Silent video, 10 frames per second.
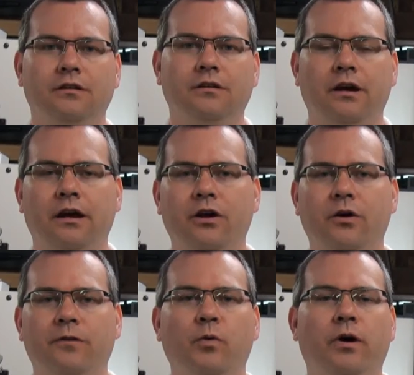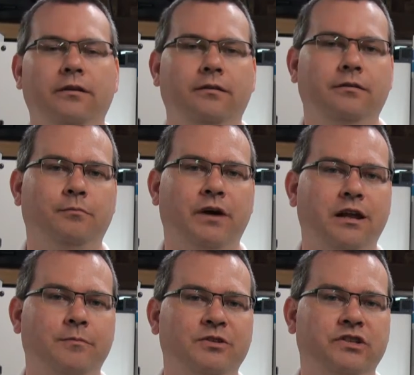Hello everyone, my
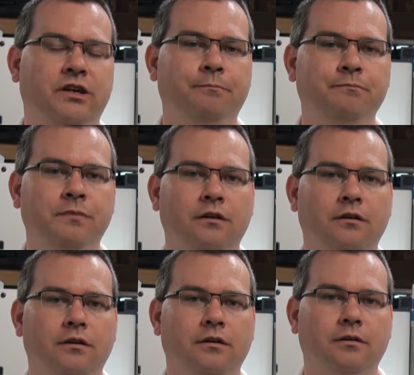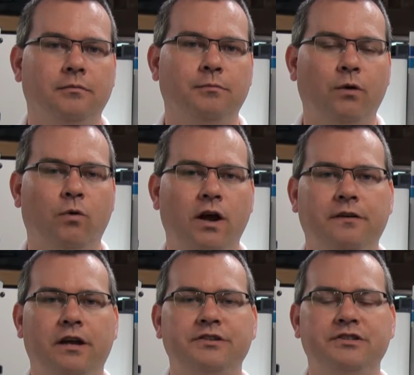name is Tim. My wife and
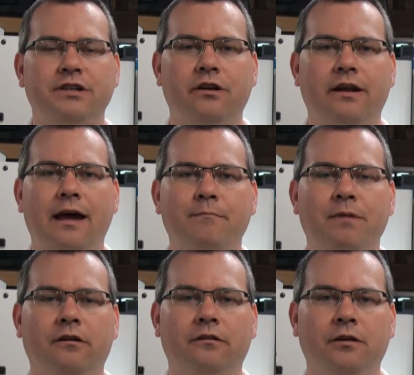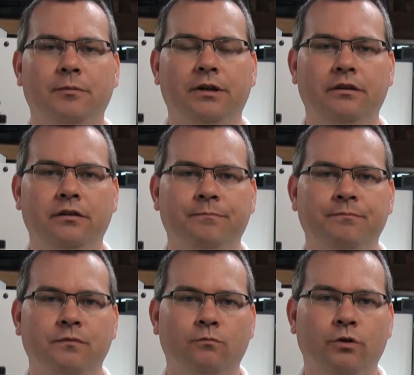I started At-Man Unlimited
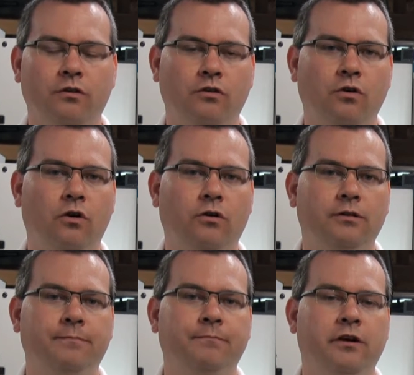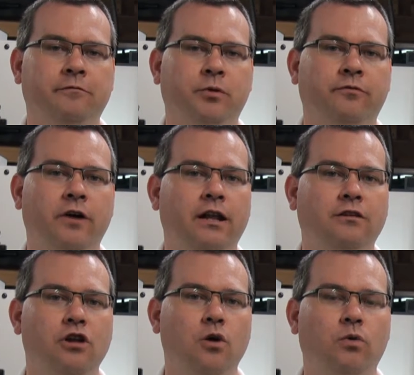with the goal of providing
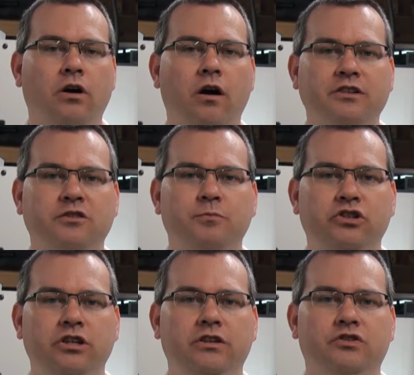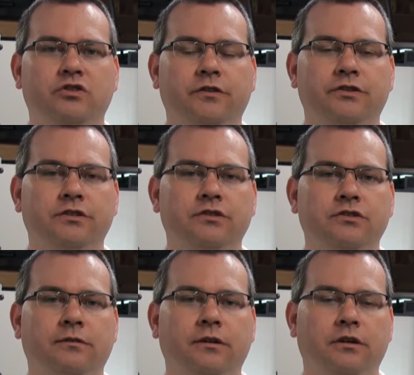lower cost machining services
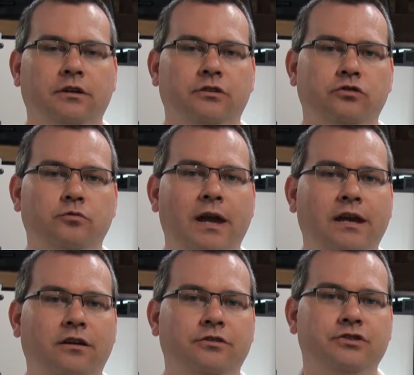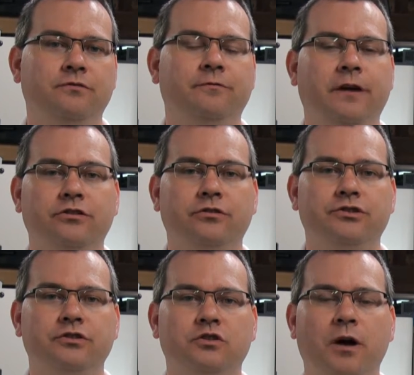to makers, inventors,
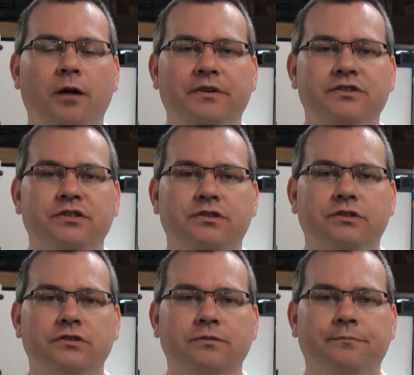and small businesses.